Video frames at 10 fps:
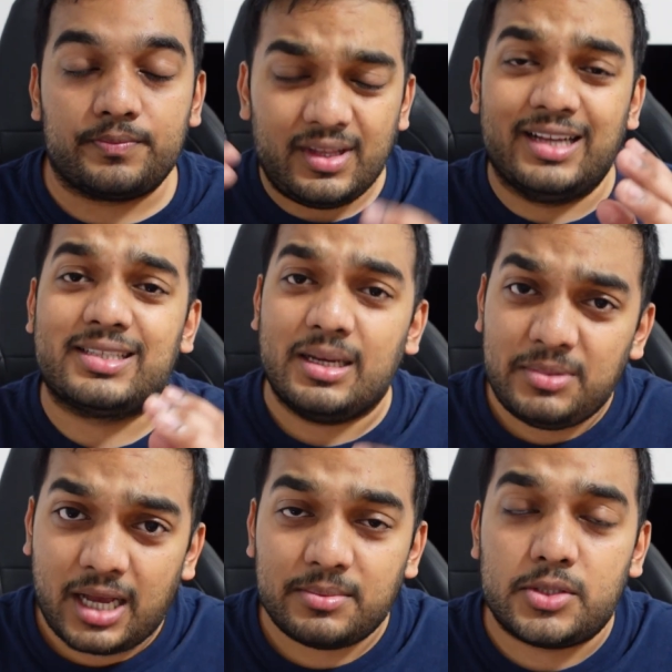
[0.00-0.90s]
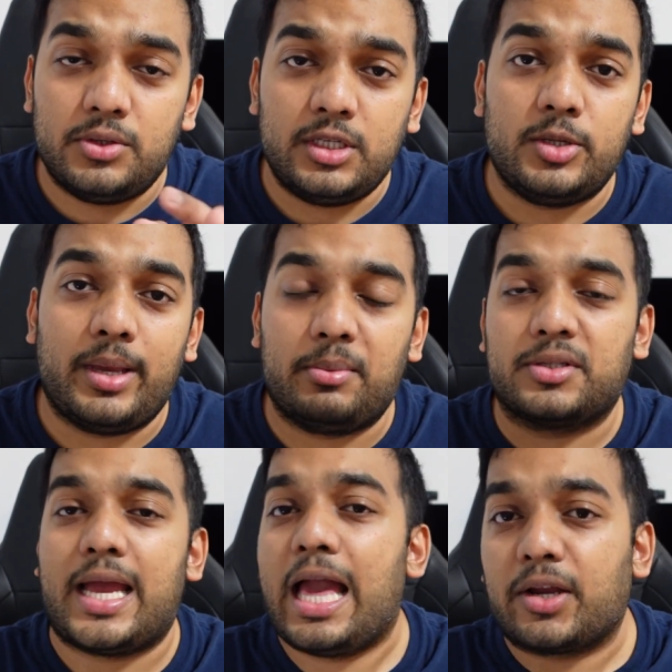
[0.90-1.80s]
And sometimes you need to be able
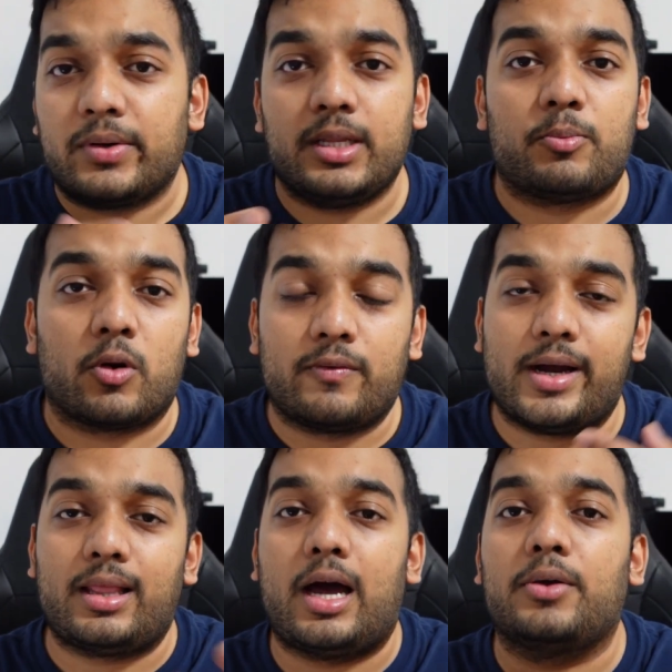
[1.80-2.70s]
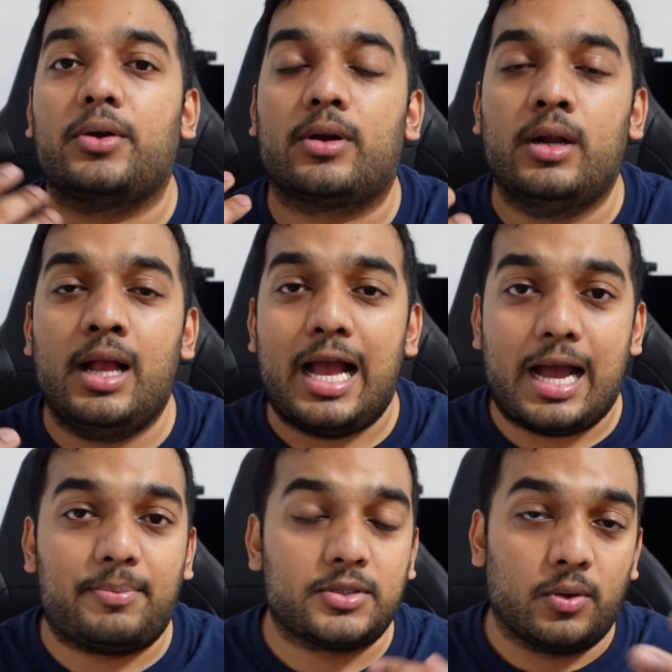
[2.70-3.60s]
to accurately profile how your
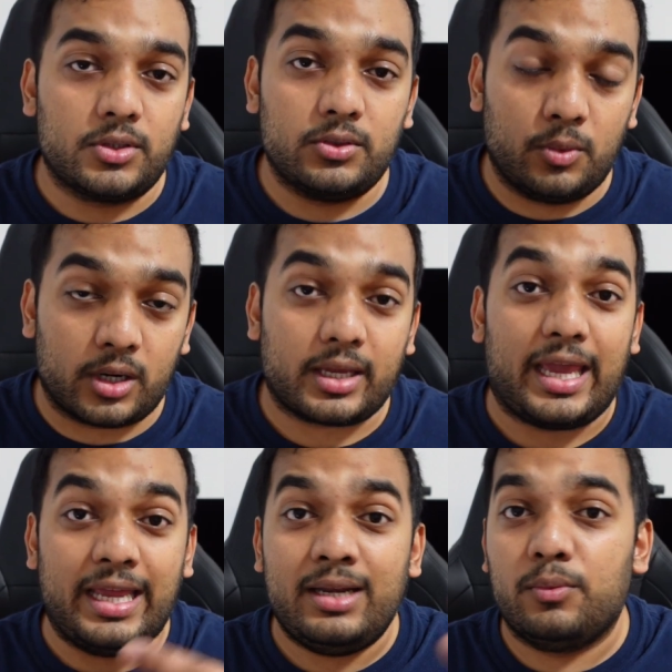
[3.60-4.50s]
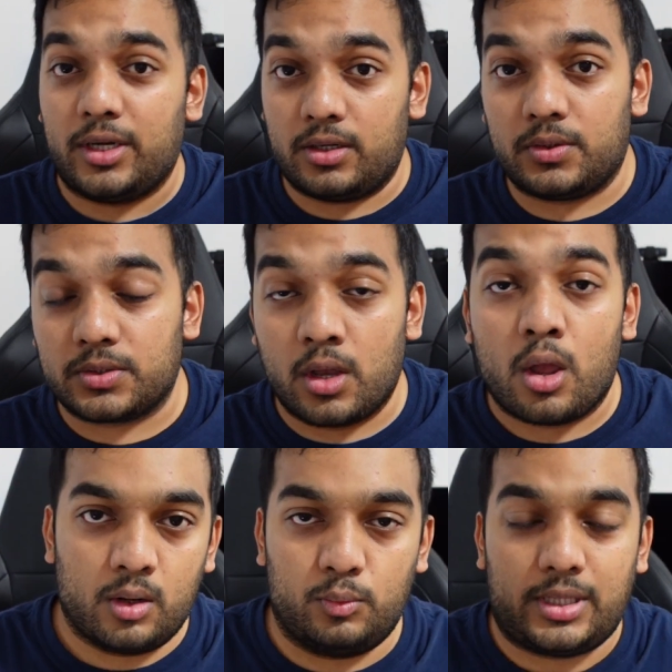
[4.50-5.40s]
app is going to work in Windows
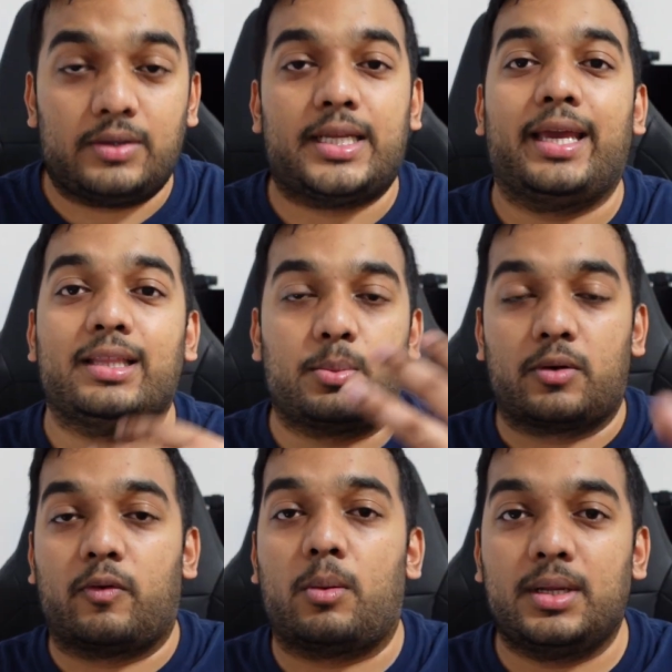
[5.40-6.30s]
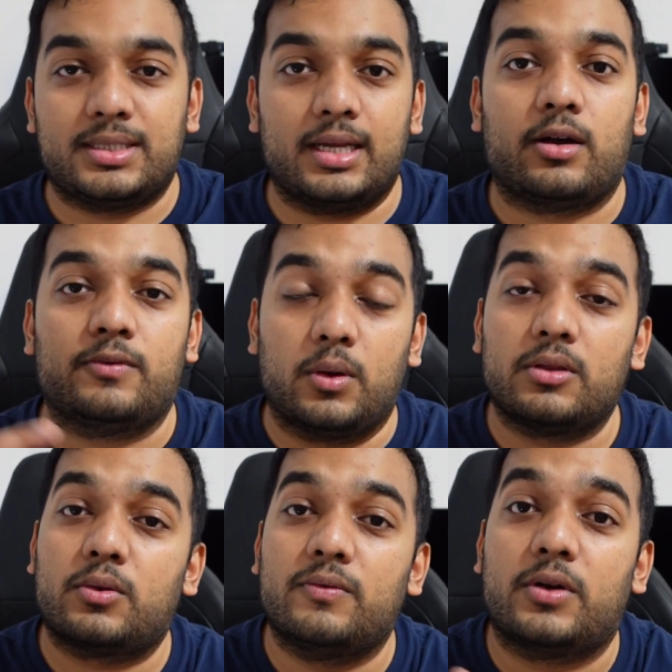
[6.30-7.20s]
without taking the performance hit of going
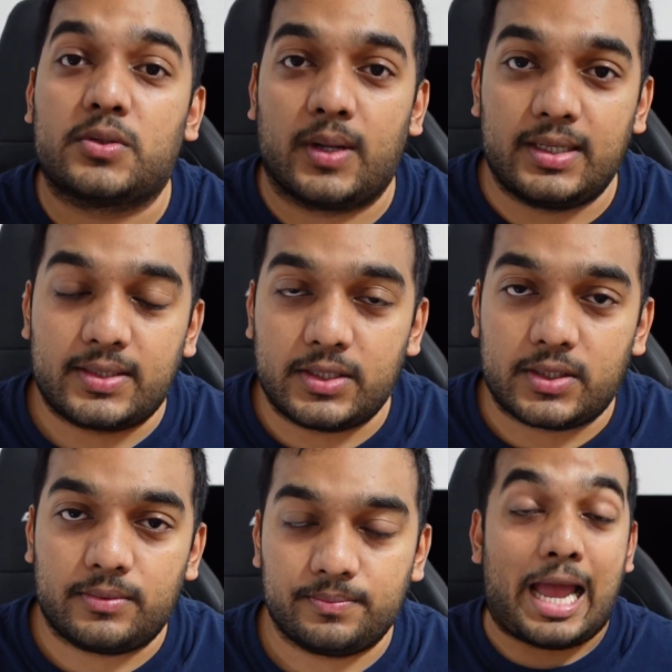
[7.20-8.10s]
through virtualization.